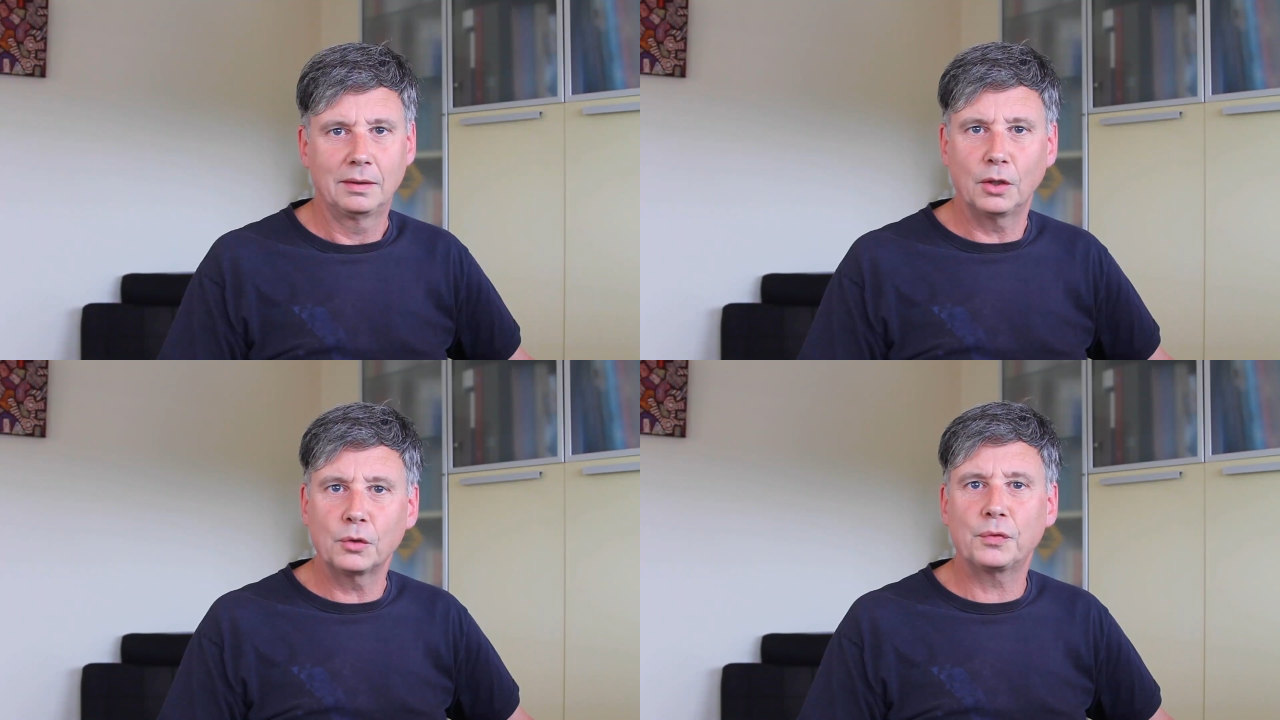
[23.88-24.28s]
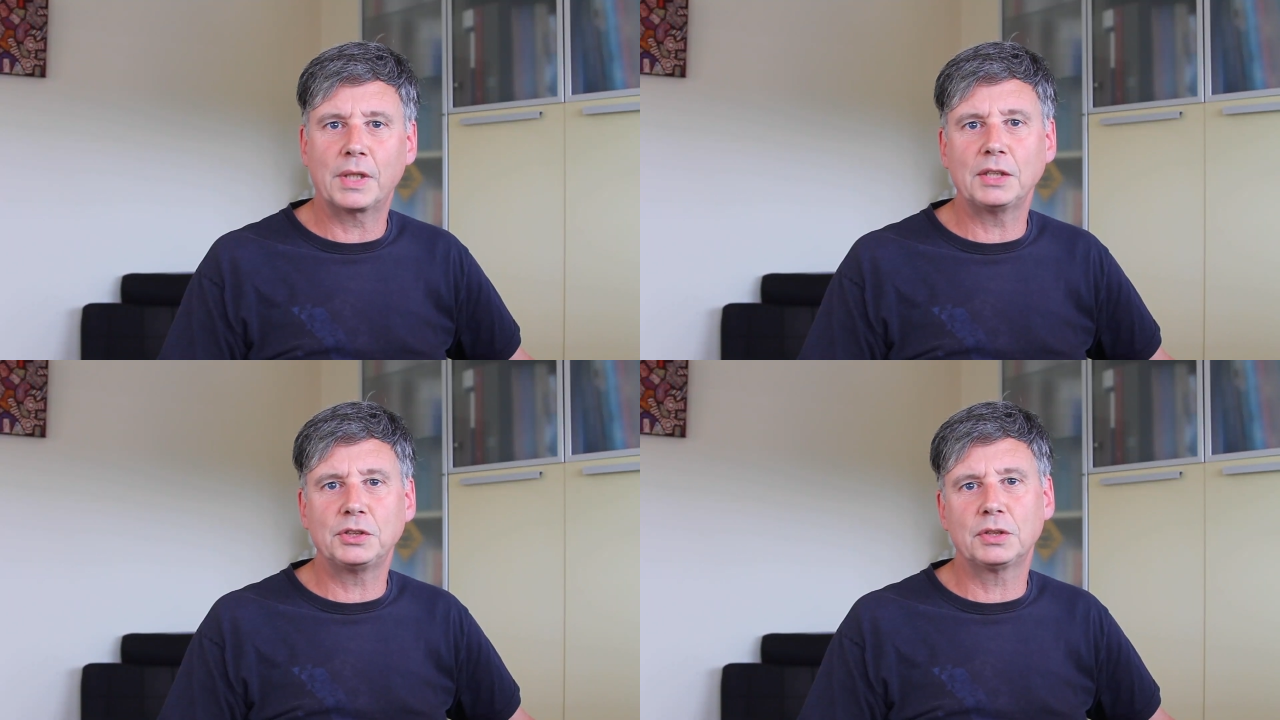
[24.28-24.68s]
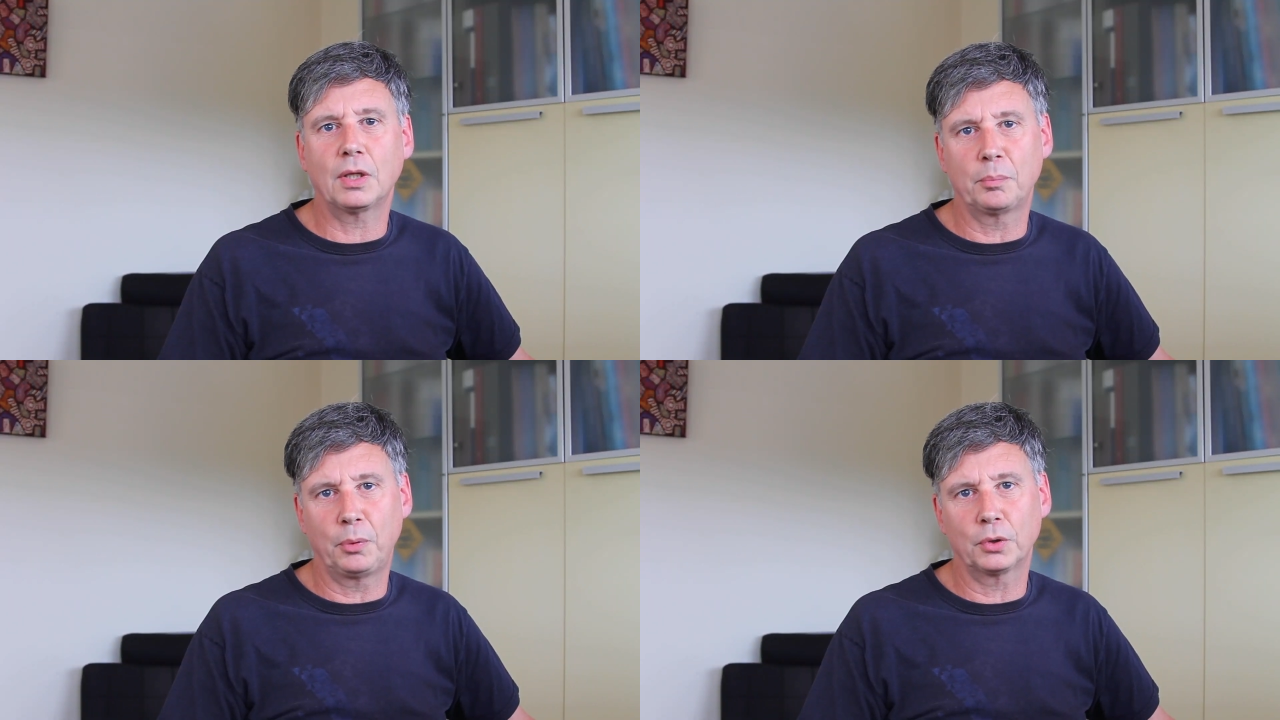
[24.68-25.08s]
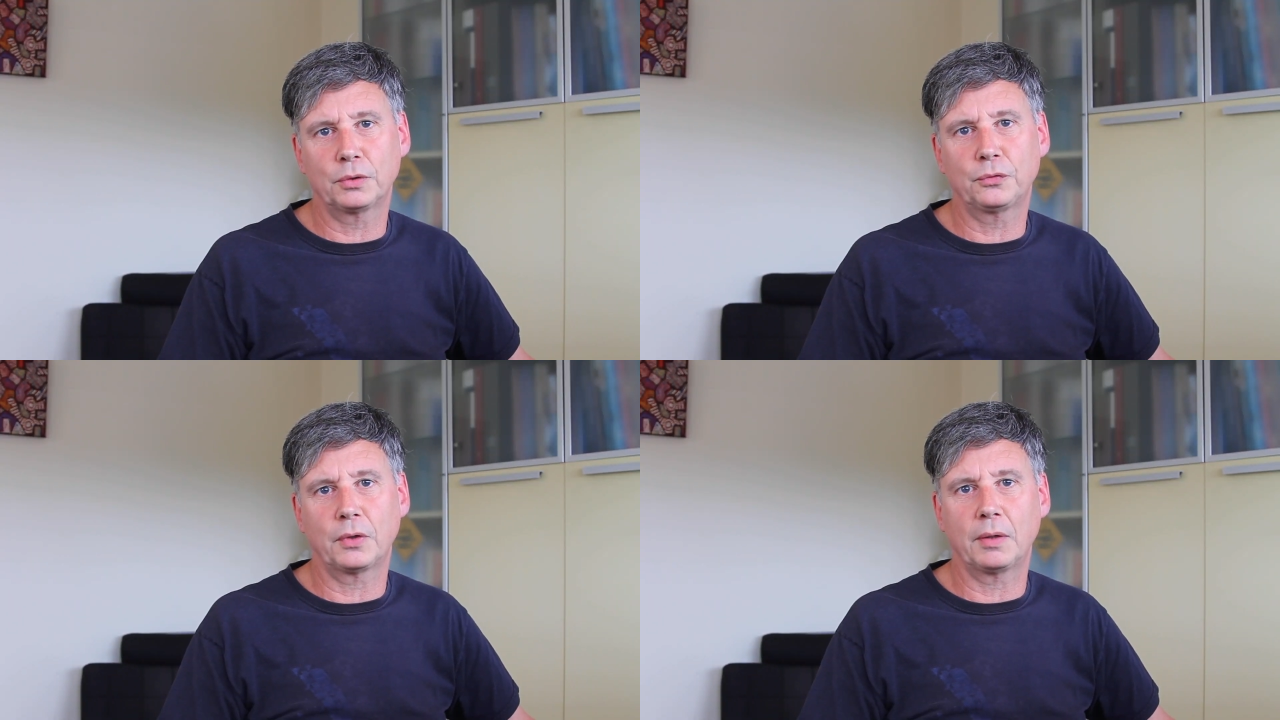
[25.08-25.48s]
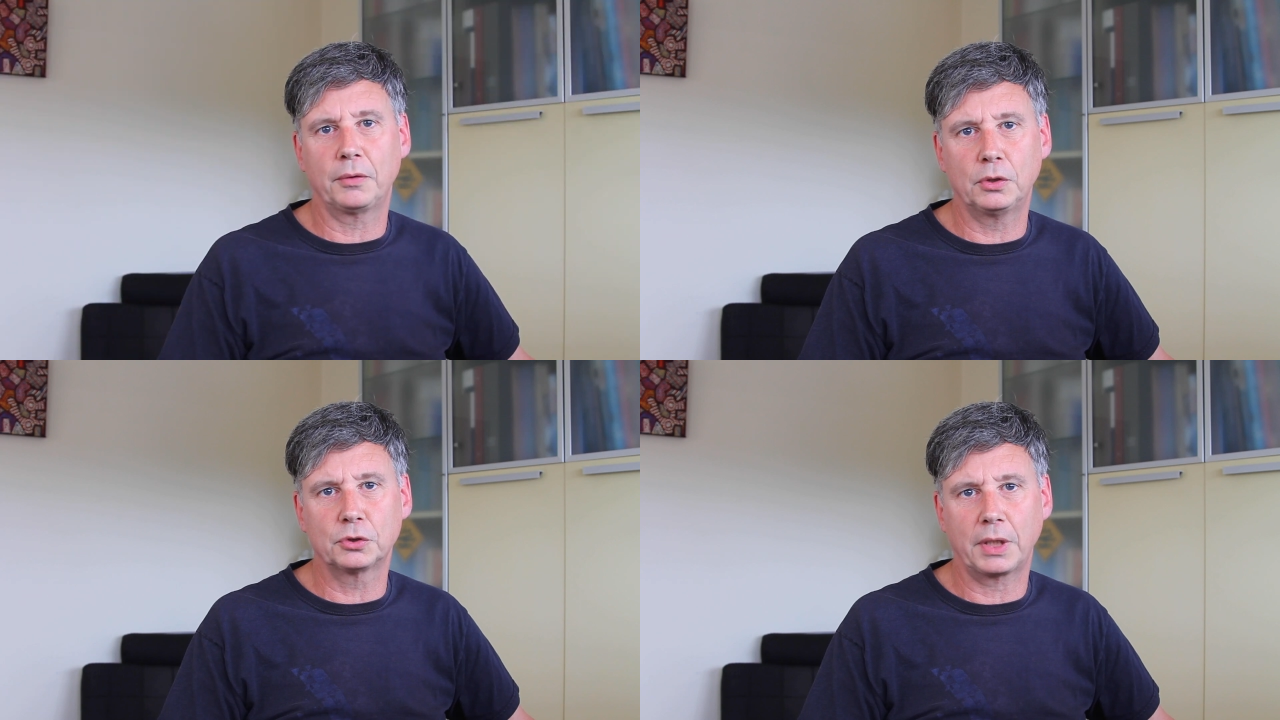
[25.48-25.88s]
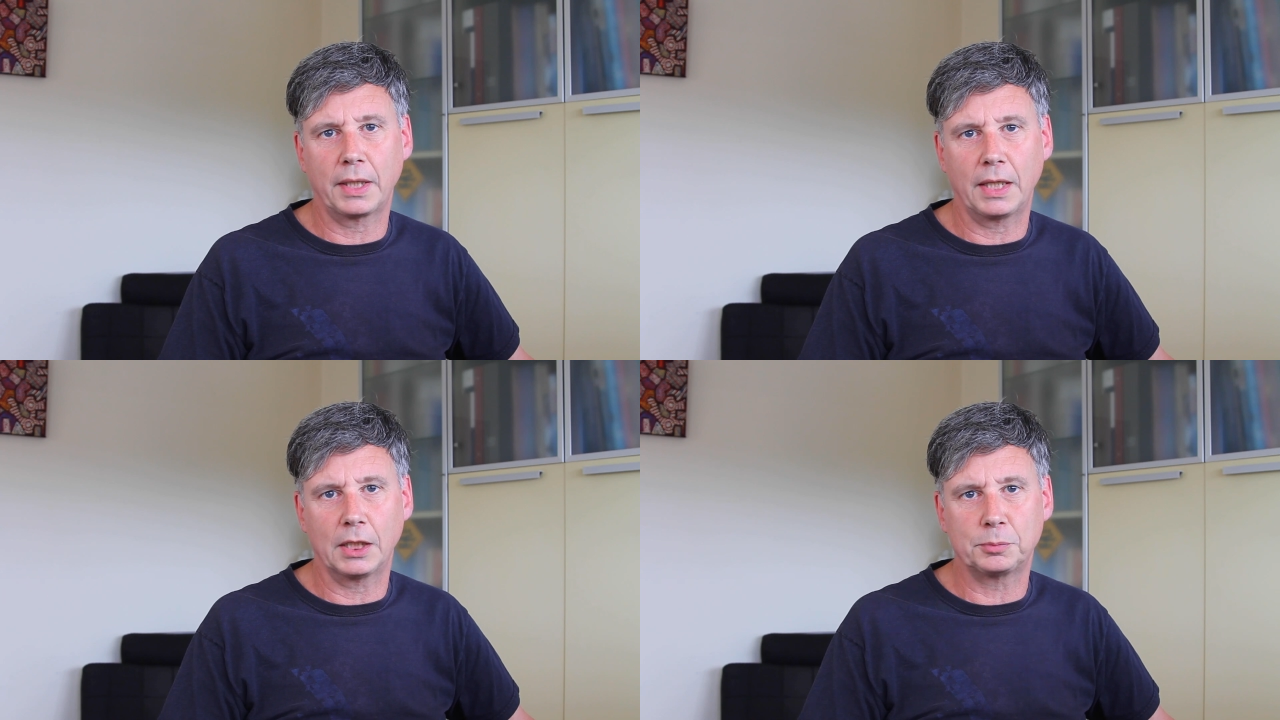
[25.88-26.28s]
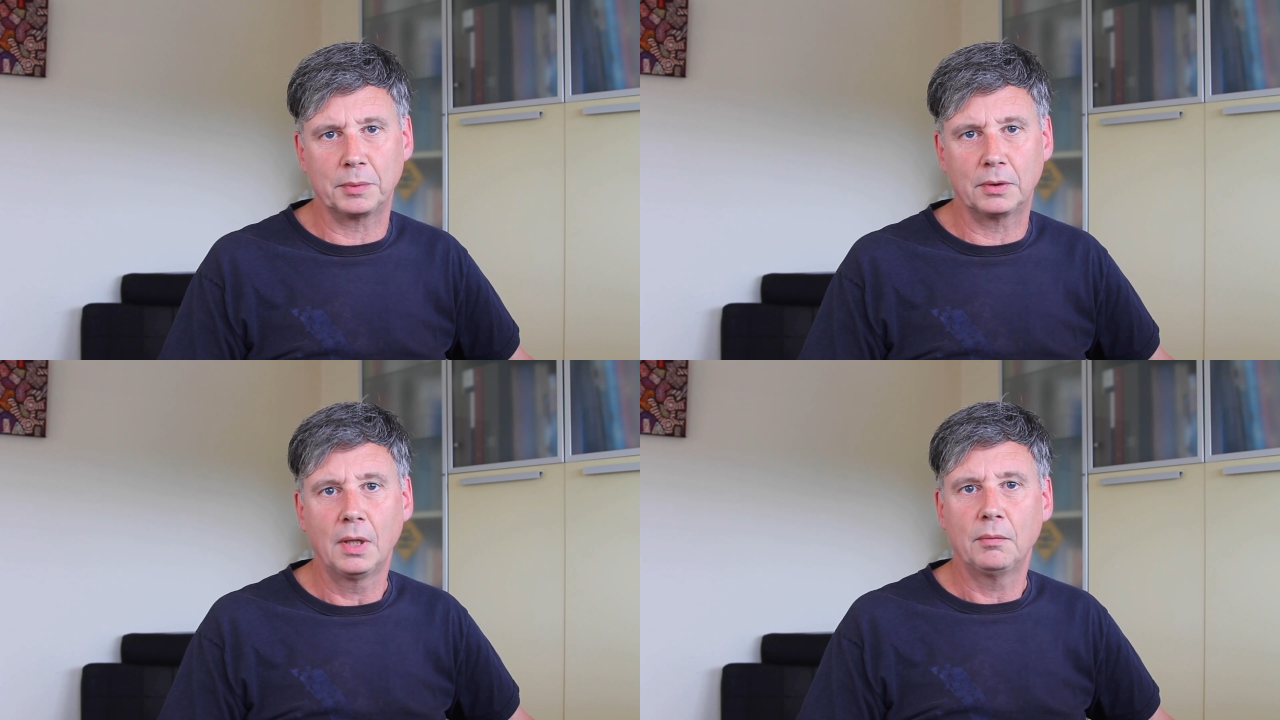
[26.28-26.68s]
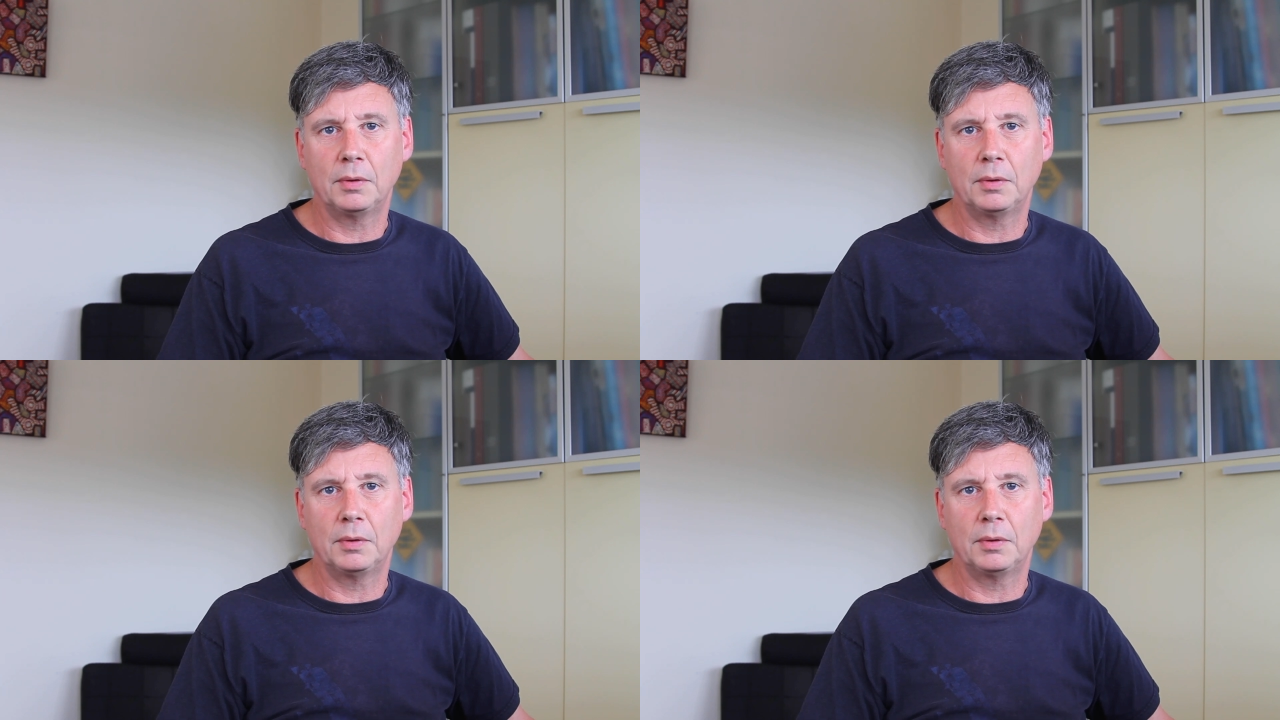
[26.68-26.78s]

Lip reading: Notifications are important for our user engagement.